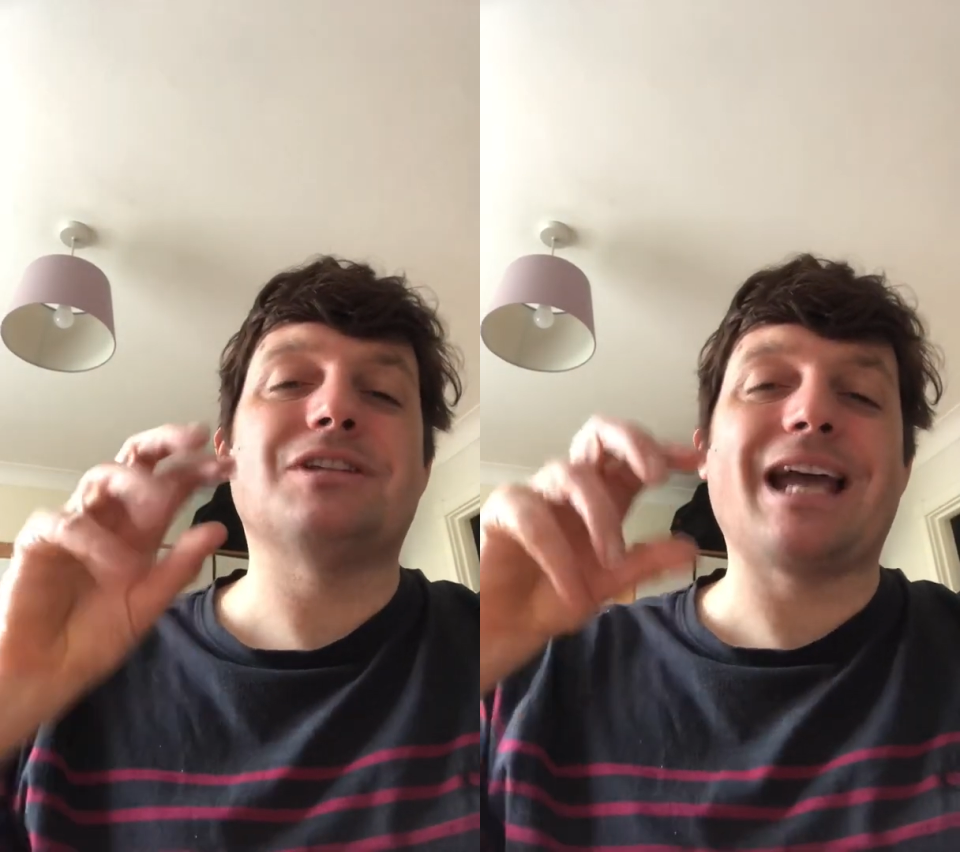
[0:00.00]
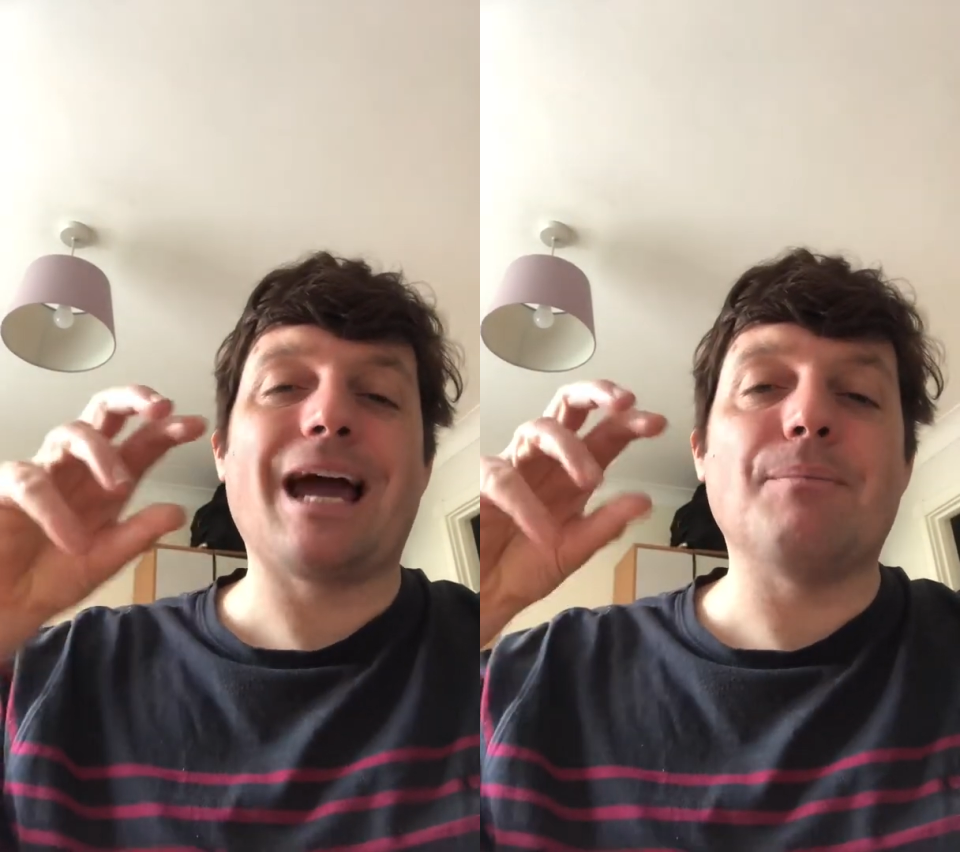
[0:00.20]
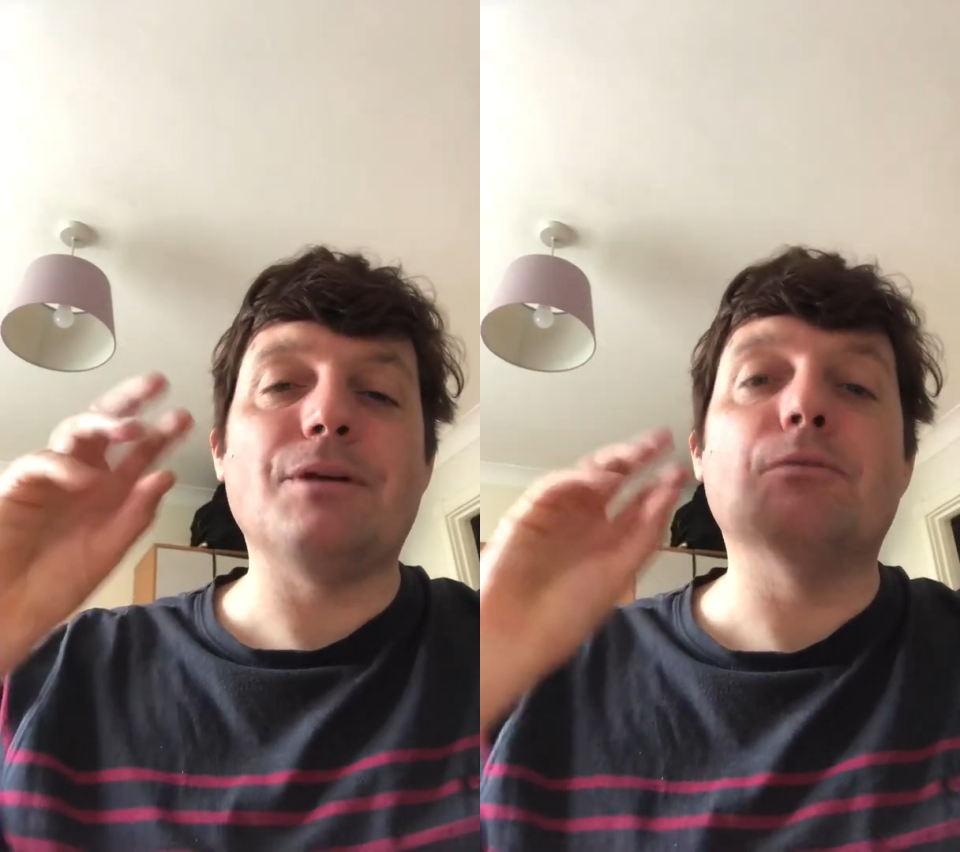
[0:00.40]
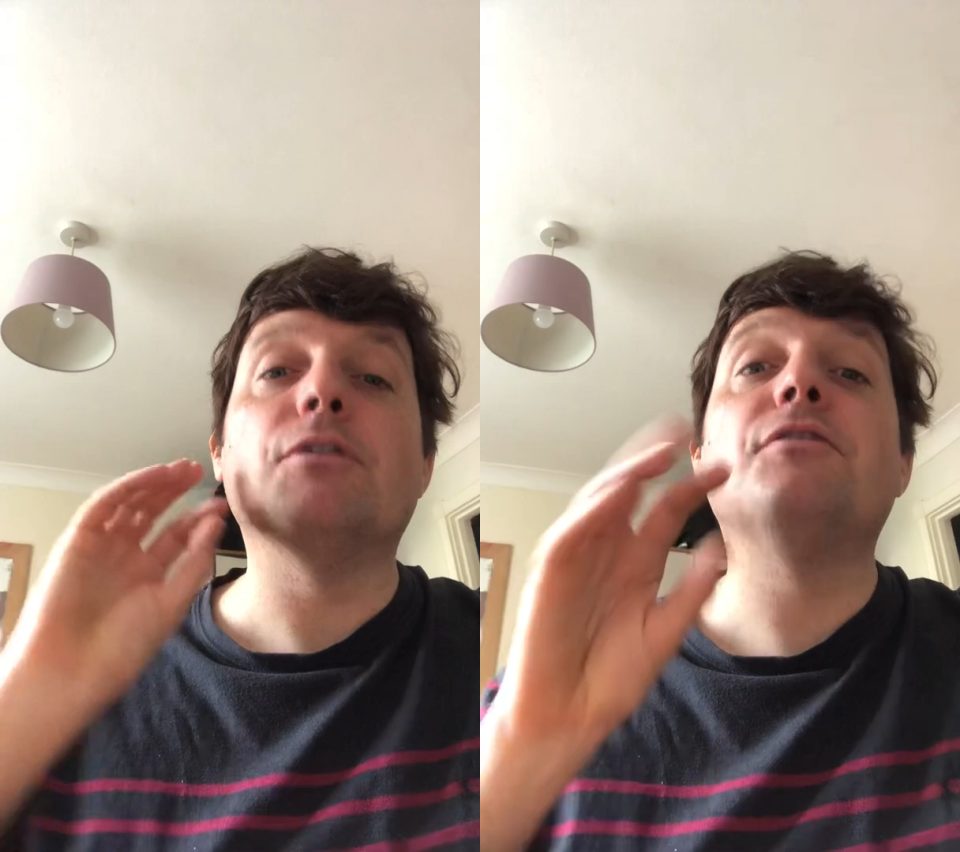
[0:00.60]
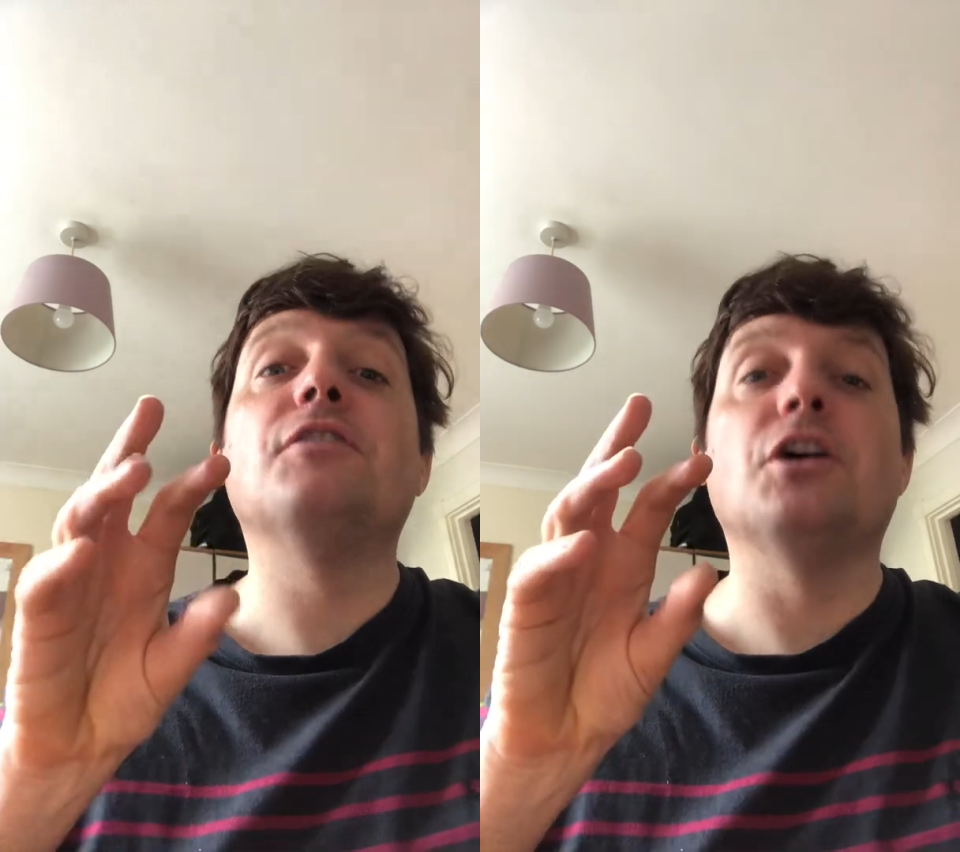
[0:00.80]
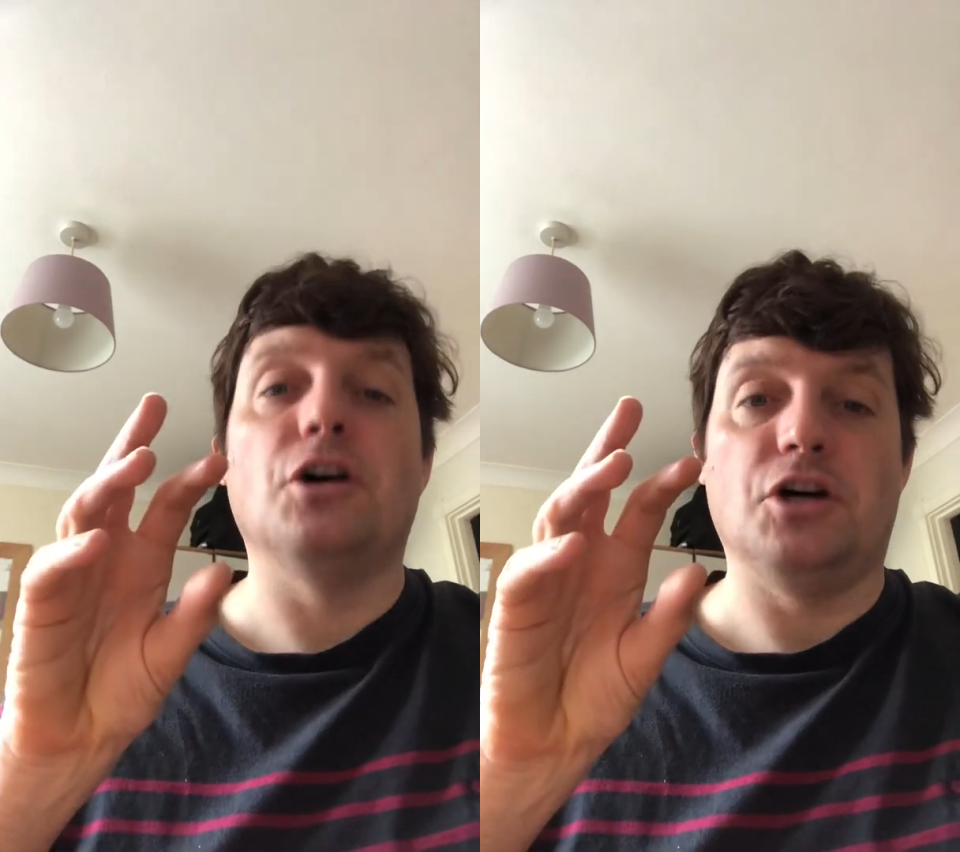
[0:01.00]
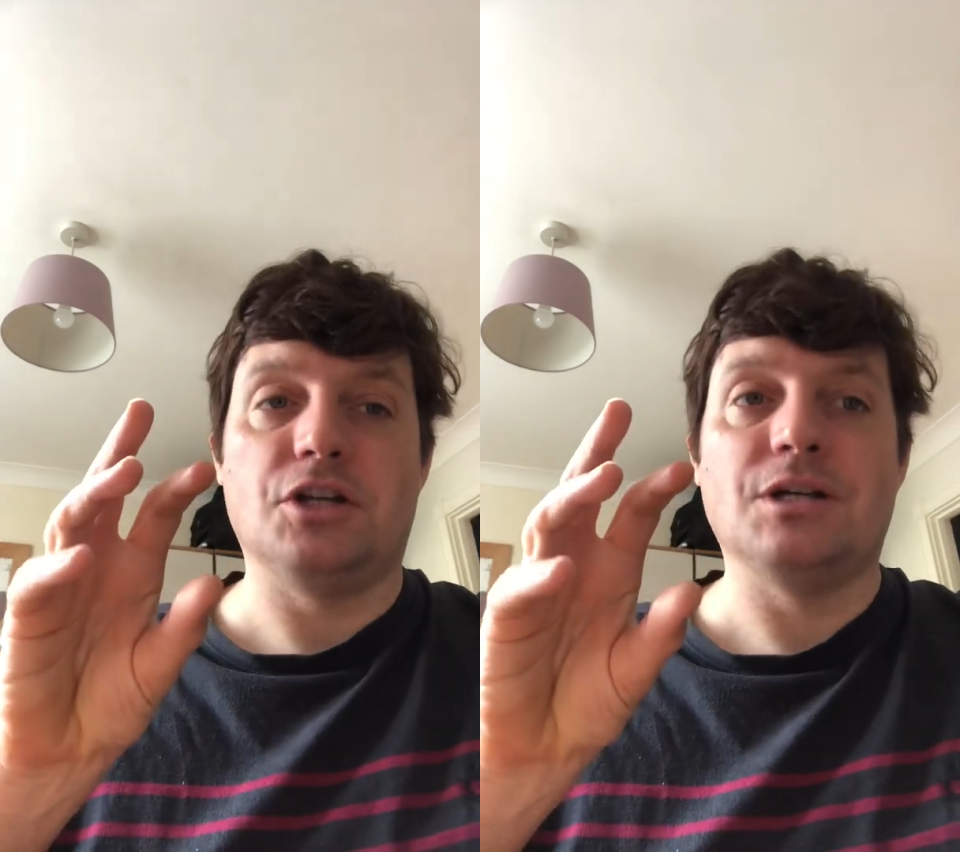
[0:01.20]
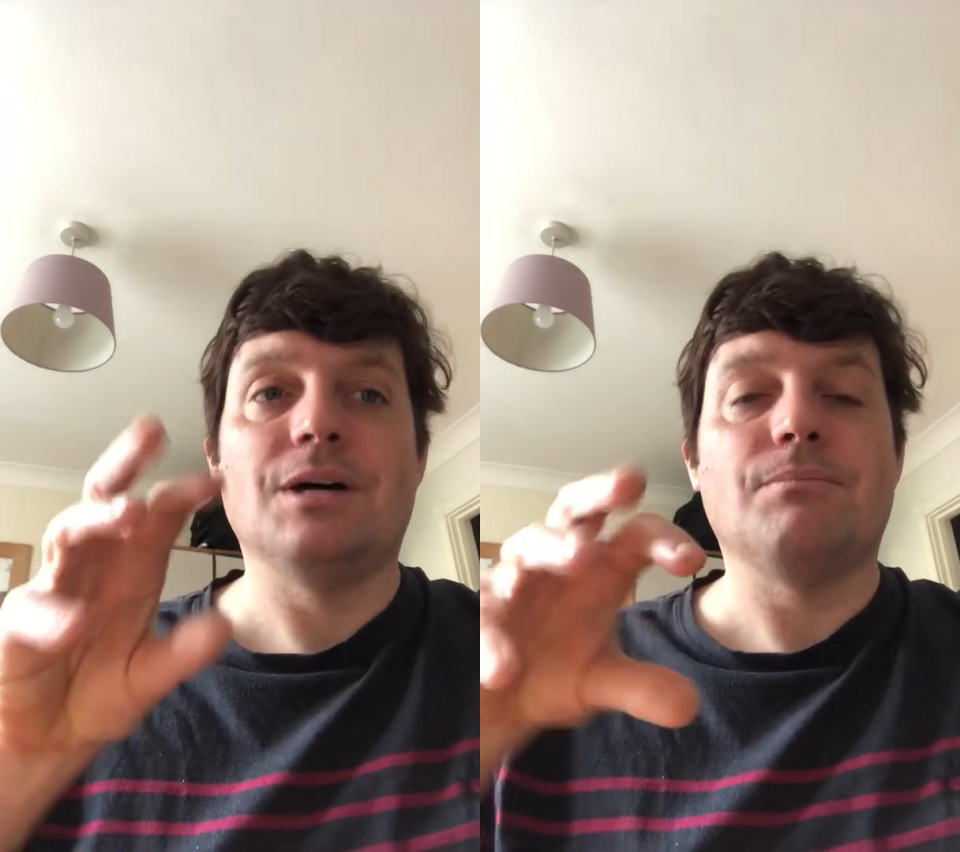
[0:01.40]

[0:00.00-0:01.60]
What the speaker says: can be referred